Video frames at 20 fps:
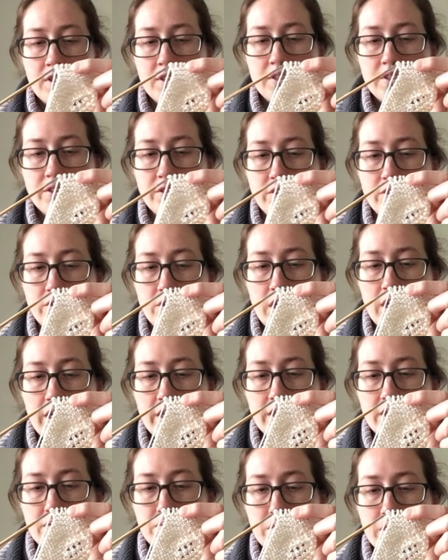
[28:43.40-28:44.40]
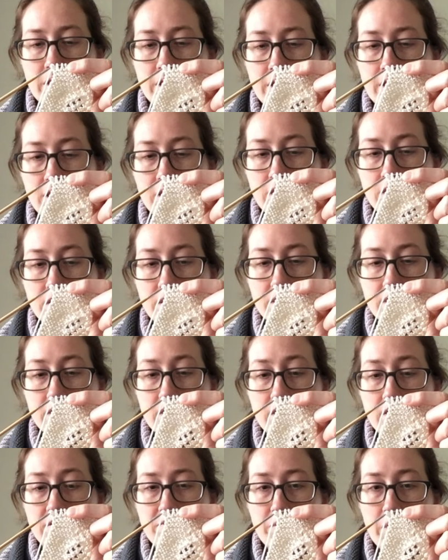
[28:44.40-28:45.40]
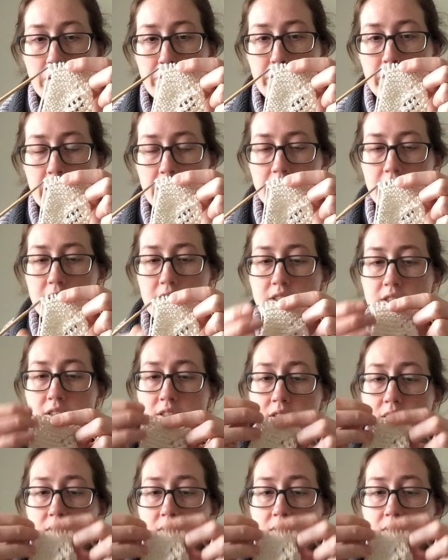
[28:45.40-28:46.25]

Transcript: to line up the edges of my blanket?